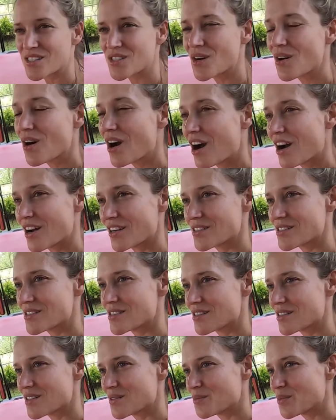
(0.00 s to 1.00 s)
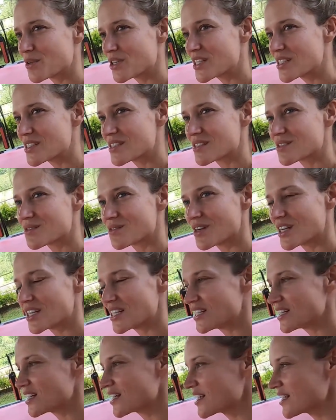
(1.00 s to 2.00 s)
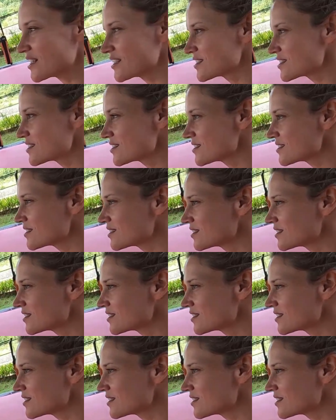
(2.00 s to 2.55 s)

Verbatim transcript: It's so hot, so the breeze is really nice,